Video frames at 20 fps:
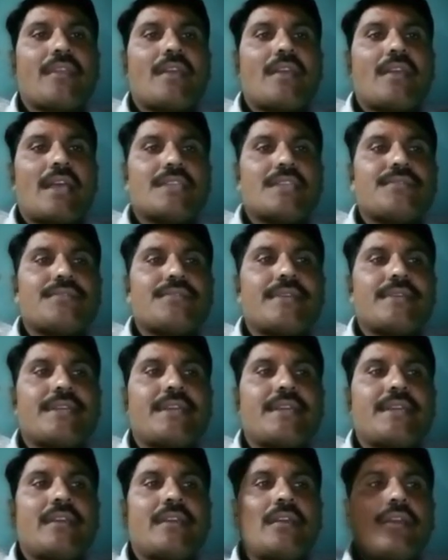As
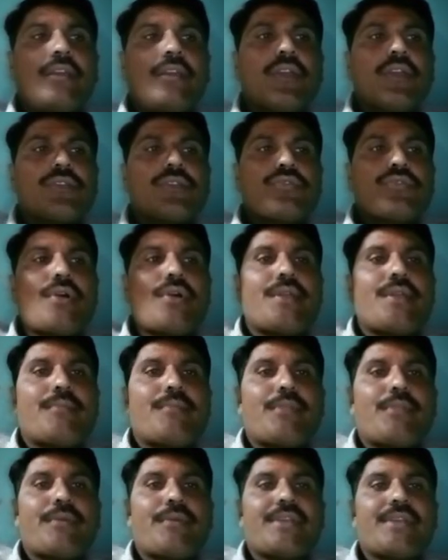we saw in
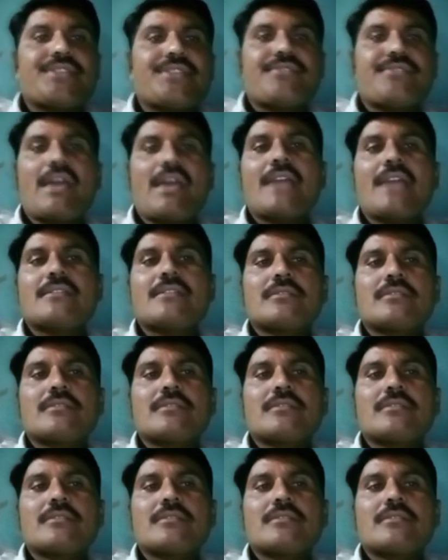previous chart,